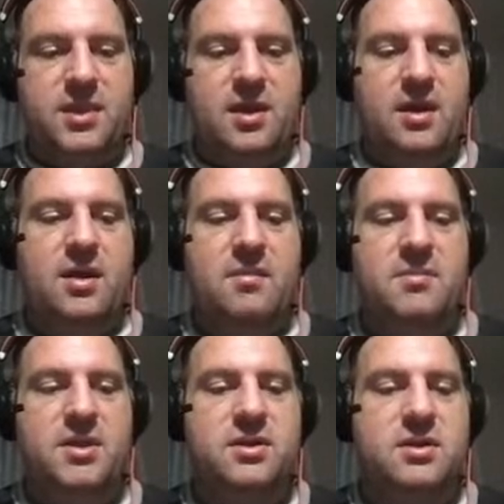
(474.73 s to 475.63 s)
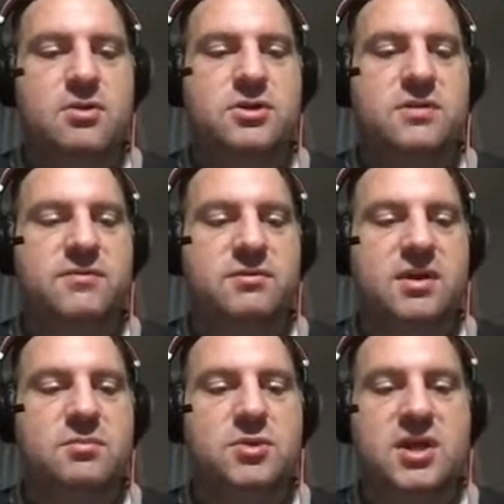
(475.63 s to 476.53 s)
The notion of
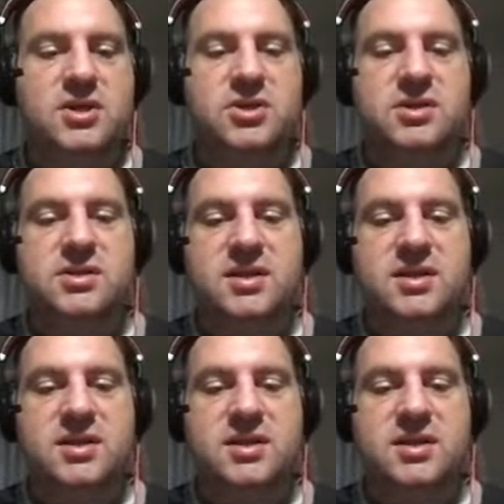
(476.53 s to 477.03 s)
directed mutations